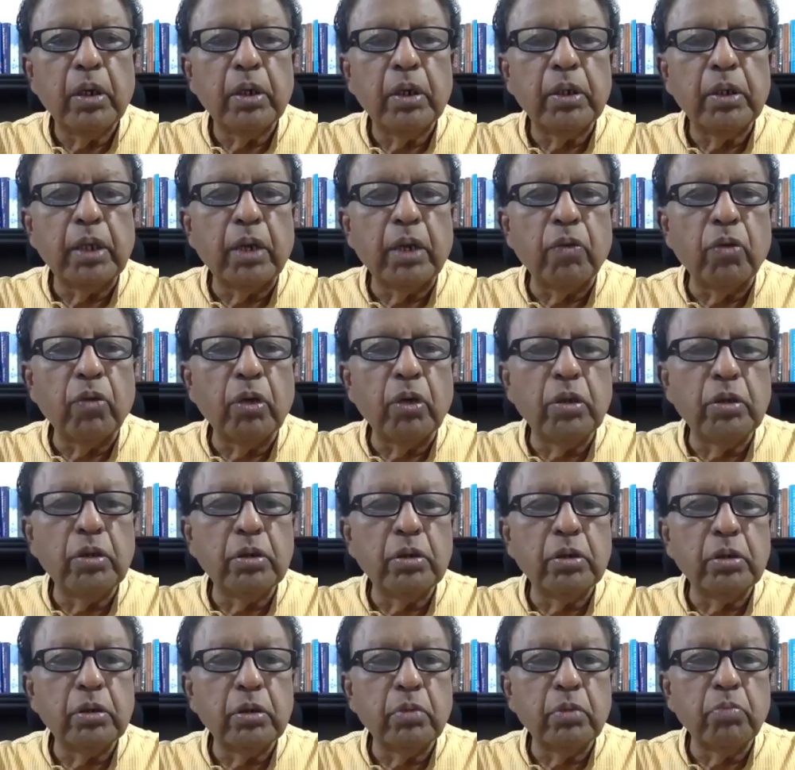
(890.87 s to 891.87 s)
there
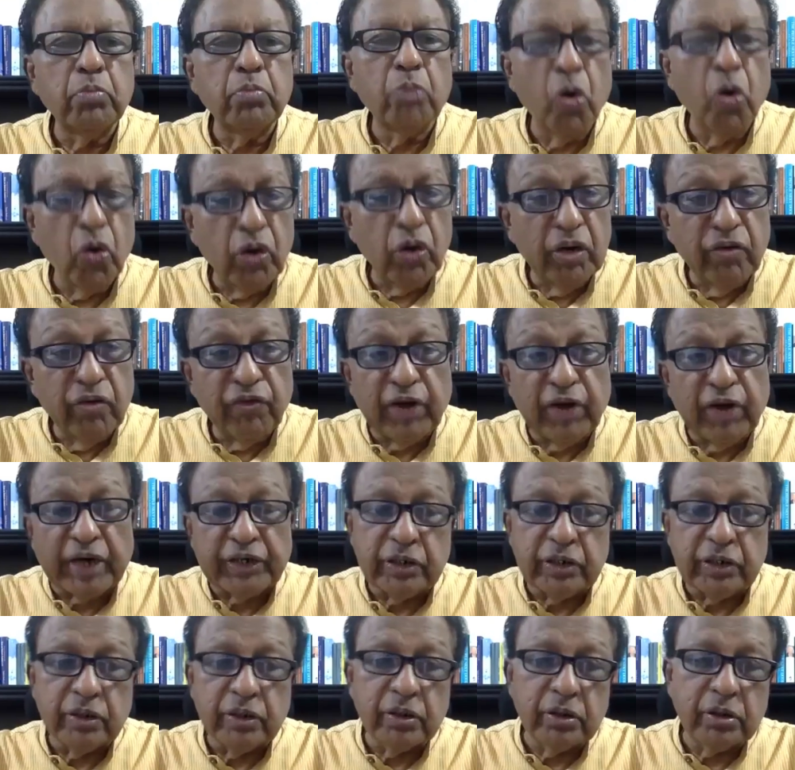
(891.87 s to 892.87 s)
was more
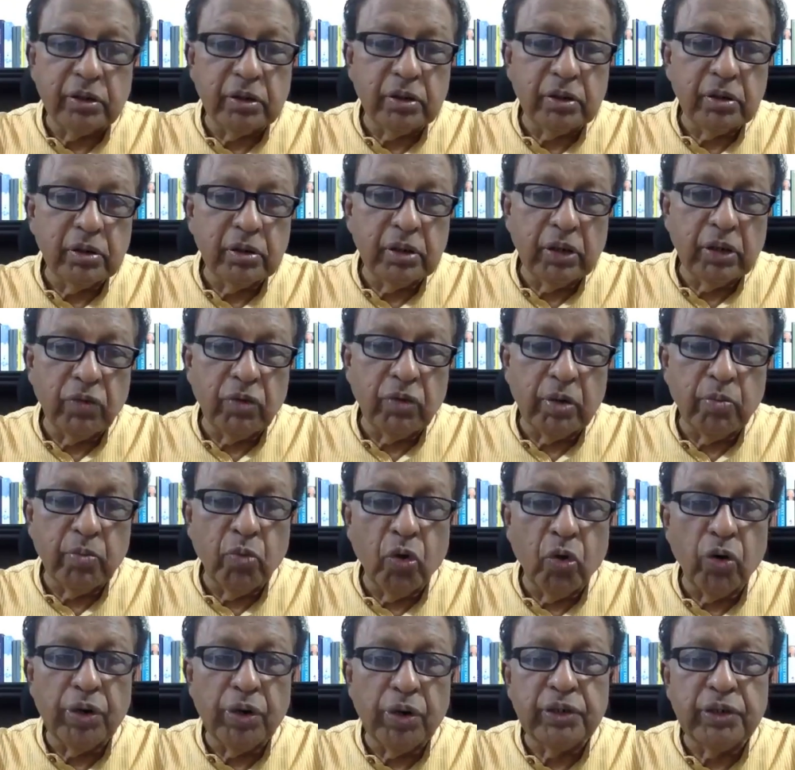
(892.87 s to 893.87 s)
infections, there were
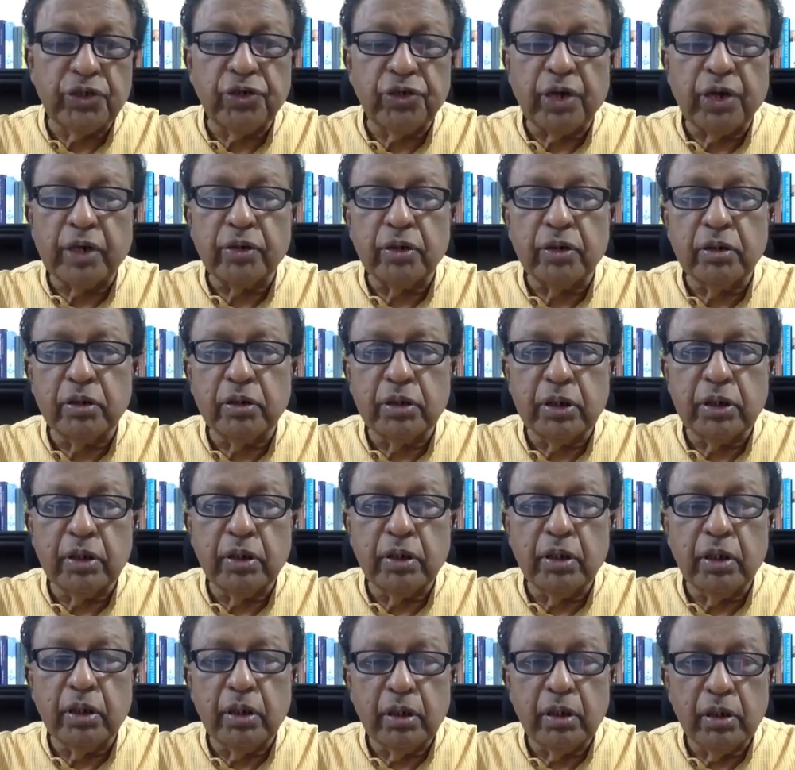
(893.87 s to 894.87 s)
more instructions in
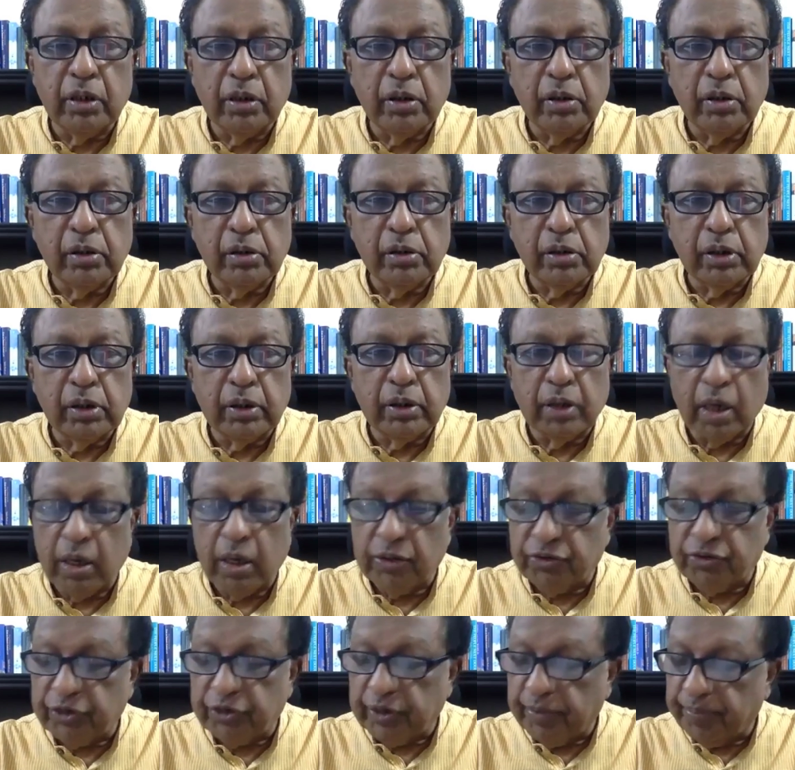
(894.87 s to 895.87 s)
the, in the
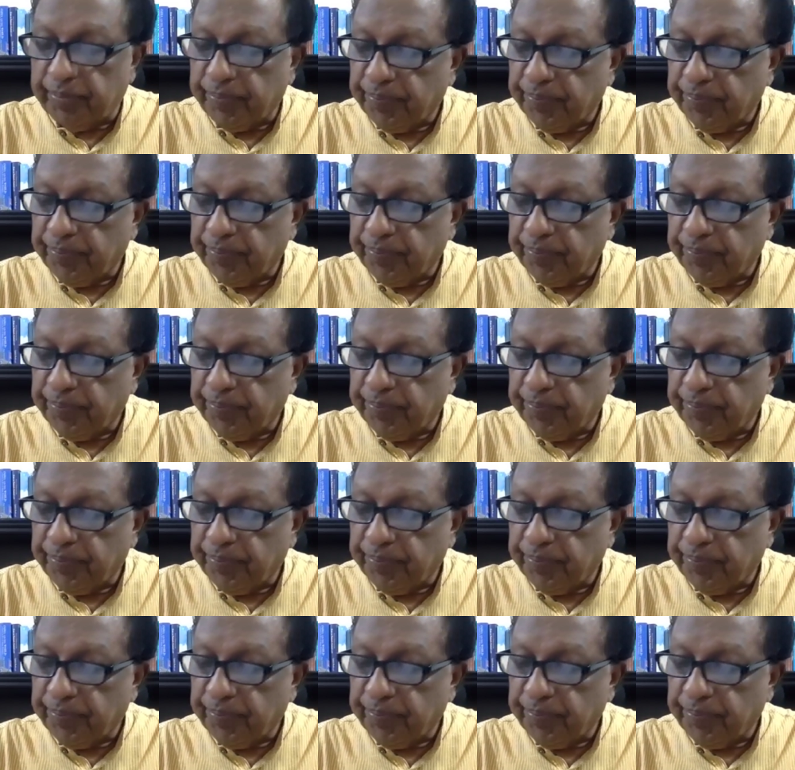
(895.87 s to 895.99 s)
country.